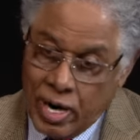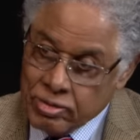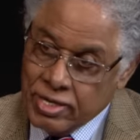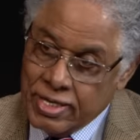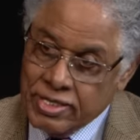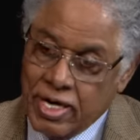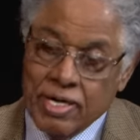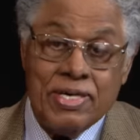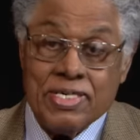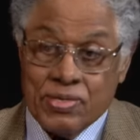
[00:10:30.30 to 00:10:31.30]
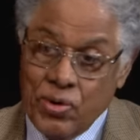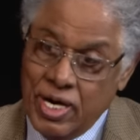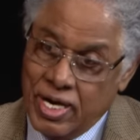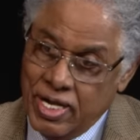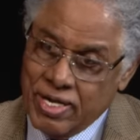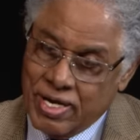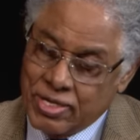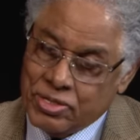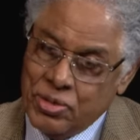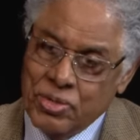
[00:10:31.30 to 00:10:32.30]
oh, outside China. And this, one of the other
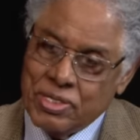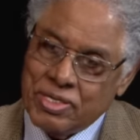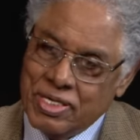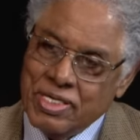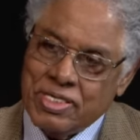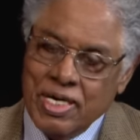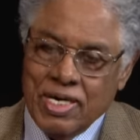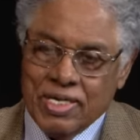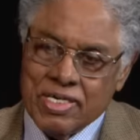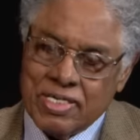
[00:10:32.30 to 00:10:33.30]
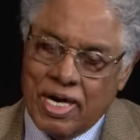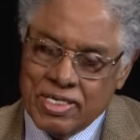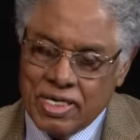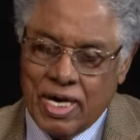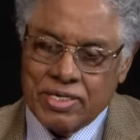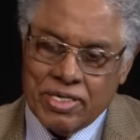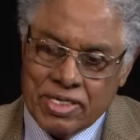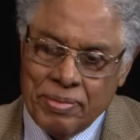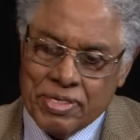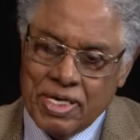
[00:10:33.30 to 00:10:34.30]
things, too, is this, this ties in uh, to
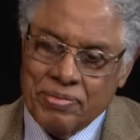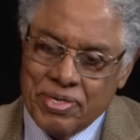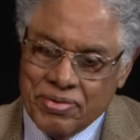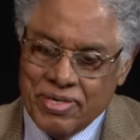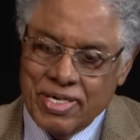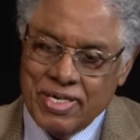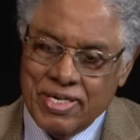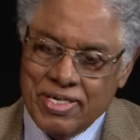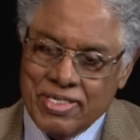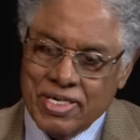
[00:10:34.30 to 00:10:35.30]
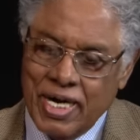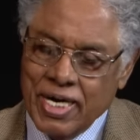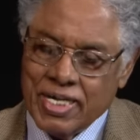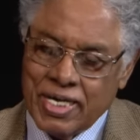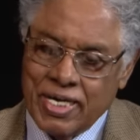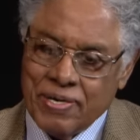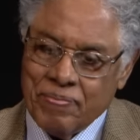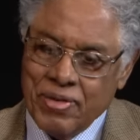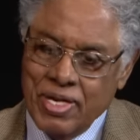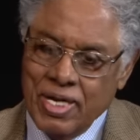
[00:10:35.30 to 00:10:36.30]
some extent with a uh, genetic thing.
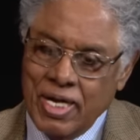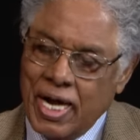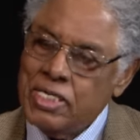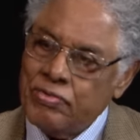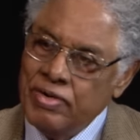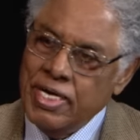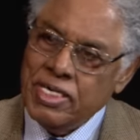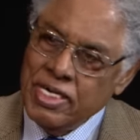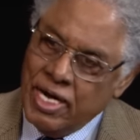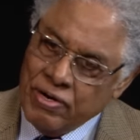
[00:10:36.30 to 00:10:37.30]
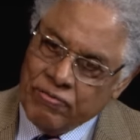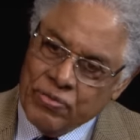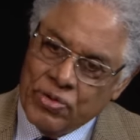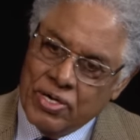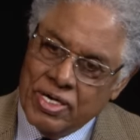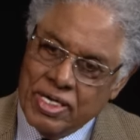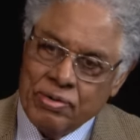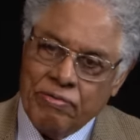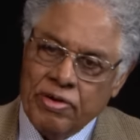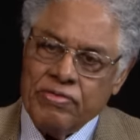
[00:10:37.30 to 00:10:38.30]
As of 1994,
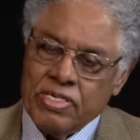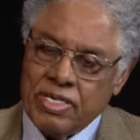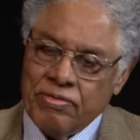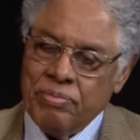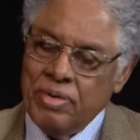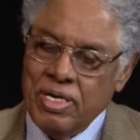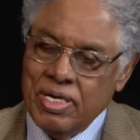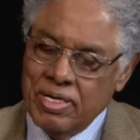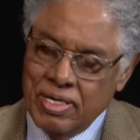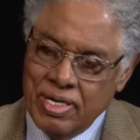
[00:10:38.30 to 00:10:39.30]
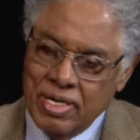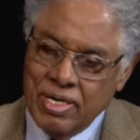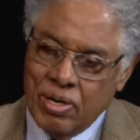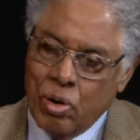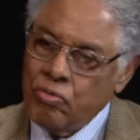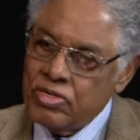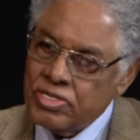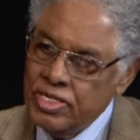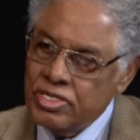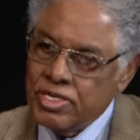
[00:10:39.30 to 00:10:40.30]
there were 57 million
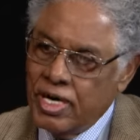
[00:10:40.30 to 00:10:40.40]
overseas